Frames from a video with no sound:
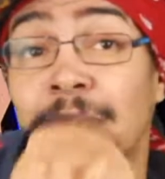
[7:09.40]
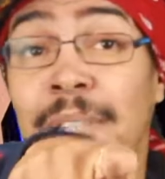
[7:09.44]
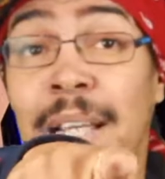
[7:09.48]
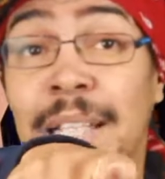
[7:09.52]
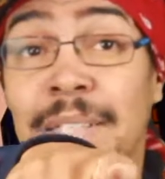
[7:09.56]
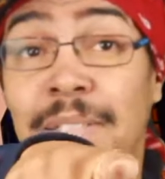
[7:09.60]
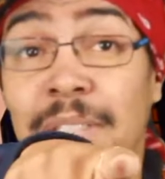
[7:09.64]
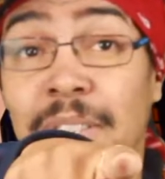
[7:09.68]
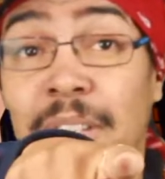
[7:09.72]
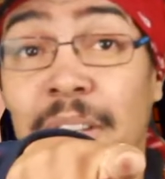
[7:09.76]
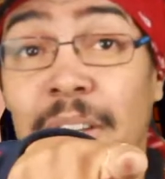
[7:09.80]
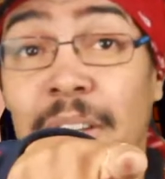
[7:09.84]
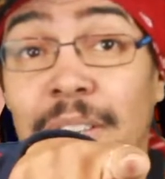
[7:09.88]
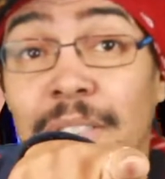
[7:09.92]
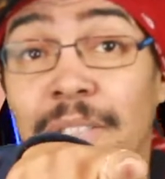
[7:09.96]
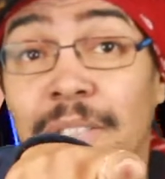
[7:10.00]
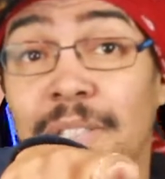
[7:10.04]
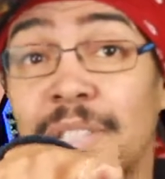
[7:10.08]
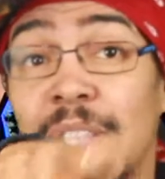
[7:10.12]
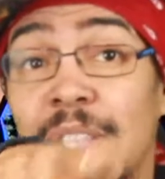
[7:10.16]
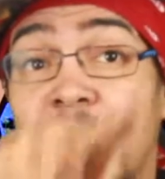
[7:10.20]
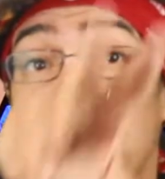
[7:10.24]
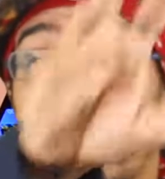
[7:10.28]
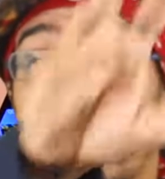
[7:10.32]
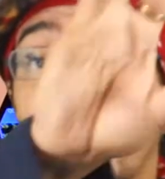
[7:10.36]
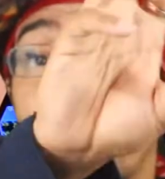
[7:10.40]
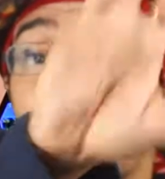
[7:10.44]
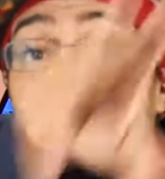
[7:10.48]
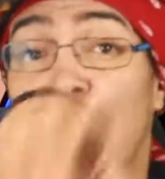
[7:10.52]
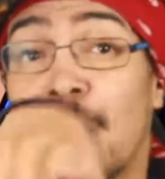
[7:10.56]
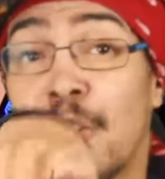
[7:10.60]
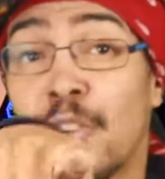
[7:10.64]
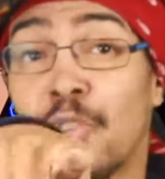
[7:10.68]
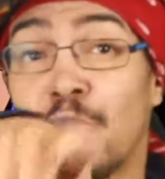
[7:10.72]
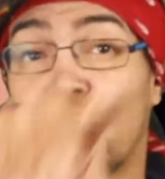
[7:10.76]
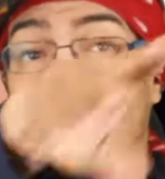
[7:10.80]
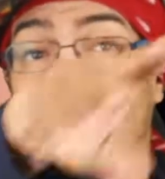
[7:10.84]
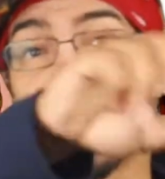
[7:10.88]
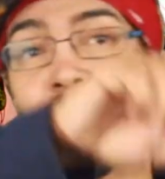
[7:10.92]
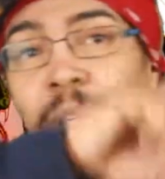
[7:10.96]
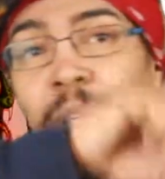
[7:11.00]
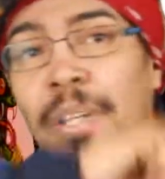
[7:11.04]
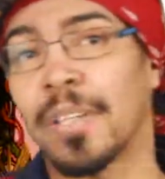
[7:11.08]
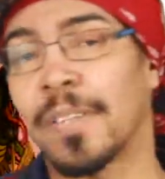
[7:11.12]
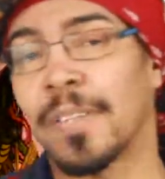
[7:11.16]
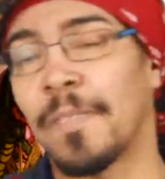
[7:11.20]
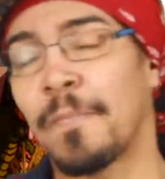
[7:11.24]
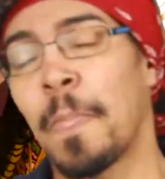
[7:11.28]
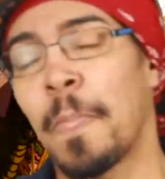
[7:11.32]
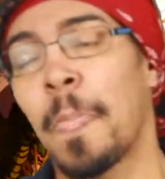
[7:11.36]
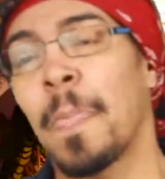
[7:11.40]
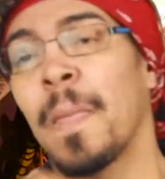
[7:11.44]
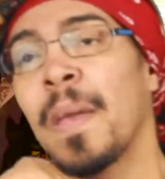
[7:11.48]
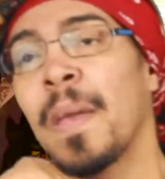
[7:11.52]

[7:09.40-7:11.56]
that's the character's name, Kronika.